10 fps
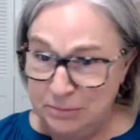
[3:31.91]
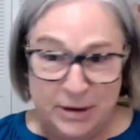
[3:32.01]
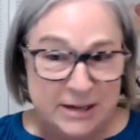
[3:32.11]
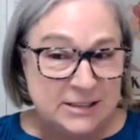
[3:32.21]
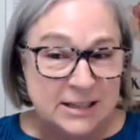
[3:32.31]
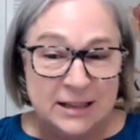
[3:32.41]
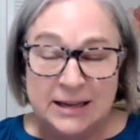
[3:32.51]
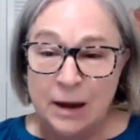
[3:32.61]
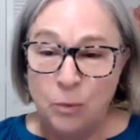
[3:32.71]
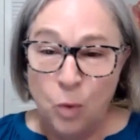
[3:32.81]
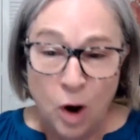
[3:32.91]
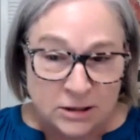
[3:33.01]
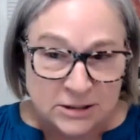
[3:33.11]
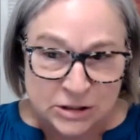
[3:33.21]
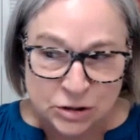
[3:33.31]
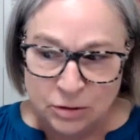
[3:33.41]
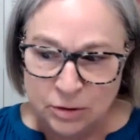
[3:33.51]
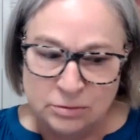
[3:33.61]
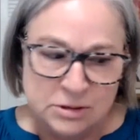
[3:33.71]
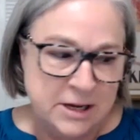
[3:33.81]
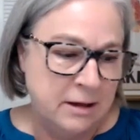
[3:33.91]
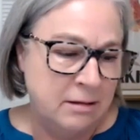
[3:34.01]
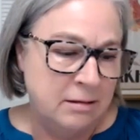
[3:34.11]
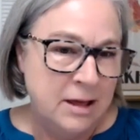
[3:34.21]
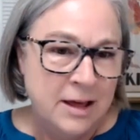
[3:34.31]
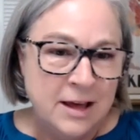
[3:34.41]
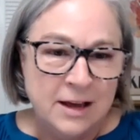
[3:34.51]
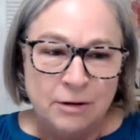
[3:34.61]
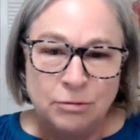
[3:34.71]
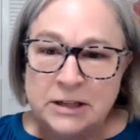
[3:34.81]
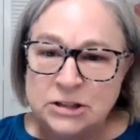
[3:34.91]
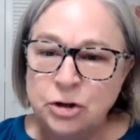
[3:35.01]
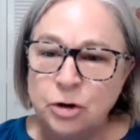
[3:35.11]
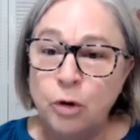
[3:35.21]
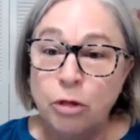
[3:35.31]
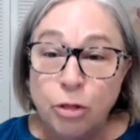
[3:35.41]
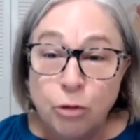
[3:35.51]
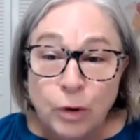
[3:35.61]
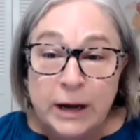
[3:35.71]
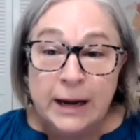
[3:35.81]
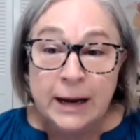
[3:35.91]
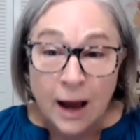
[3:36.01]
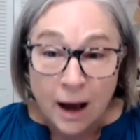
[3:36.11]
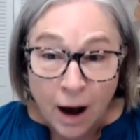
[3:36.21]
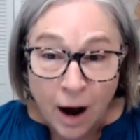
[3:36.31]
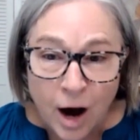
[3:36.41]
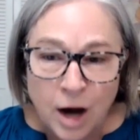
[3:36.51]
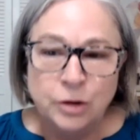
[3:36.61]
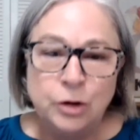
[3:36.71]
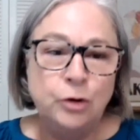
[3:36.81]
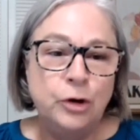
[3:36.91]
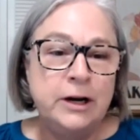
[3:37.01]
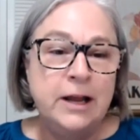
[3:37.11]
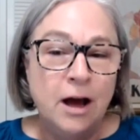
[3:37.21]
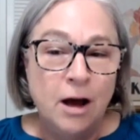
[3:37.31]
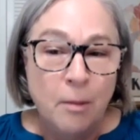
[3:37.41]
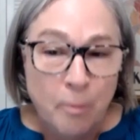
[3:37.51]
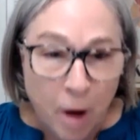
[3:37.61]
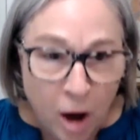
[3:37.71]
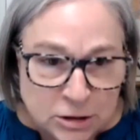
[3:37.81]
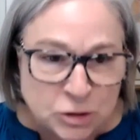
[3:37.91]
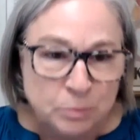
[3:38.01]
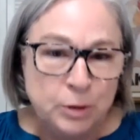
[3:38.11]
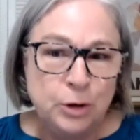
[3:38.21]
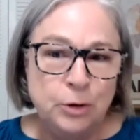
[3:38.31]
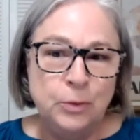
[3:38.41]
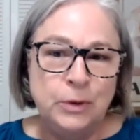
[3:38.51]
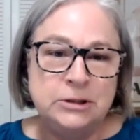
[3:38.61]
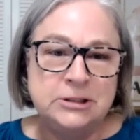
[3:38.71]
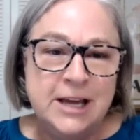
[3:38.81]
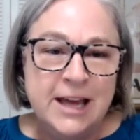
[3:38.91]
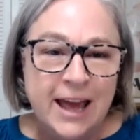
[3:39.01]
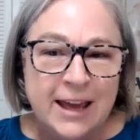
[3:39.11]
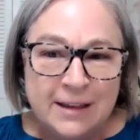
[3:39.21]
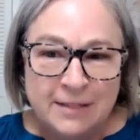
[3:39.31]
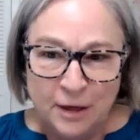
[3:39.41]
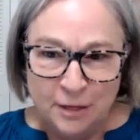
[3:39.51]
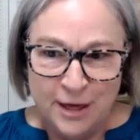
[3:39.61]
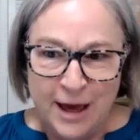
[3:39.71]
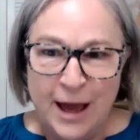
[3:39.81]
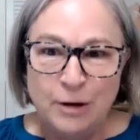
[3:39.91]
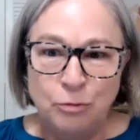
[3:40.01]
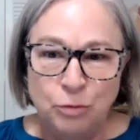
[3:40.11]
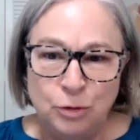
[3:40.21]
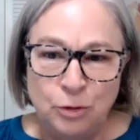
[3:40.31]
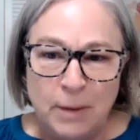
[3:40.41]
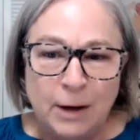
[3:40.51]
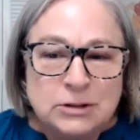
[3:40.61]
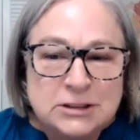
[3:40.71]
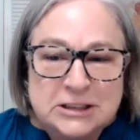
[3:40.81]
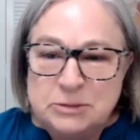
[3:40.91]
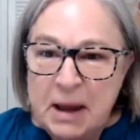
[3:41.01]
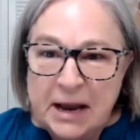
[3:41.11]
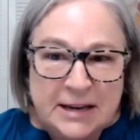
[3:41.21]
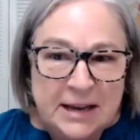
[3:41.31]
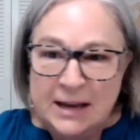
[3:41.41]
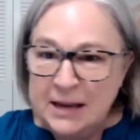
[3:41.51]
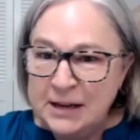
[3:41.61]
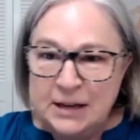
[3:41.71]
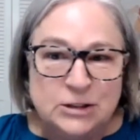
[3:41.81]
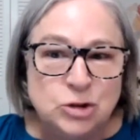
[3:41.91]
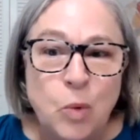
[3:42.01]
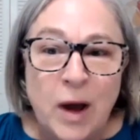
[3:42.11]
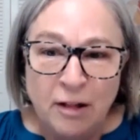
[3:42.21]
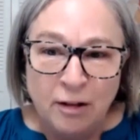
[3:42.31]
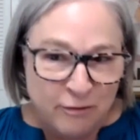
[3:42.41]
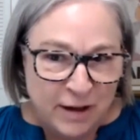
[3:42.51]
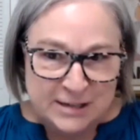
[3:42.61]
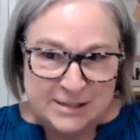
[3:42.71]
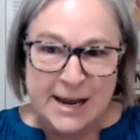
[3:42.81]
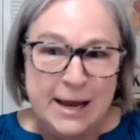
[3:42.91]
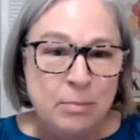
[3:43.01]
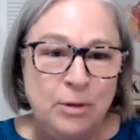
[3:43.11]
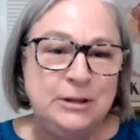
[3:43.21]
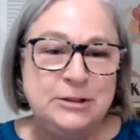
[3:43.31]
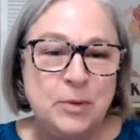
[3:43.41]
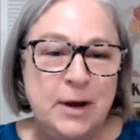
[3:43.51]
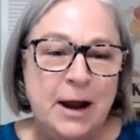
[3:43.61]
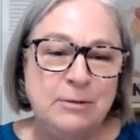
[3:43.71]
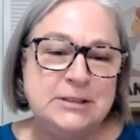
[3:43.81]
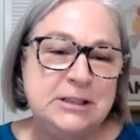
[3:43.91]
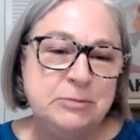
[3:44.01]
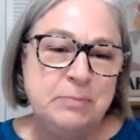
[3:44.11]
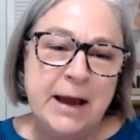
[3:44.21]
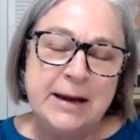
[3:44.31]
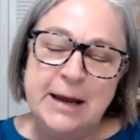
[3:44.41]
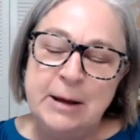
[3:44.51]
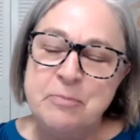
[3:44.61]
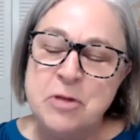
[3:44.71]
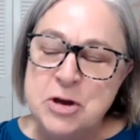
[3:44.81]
Basically, I walked into a hotel. Rich, there were three hundred entrepreneurs in that room. I was expecting twelve at a table is what I was expecting.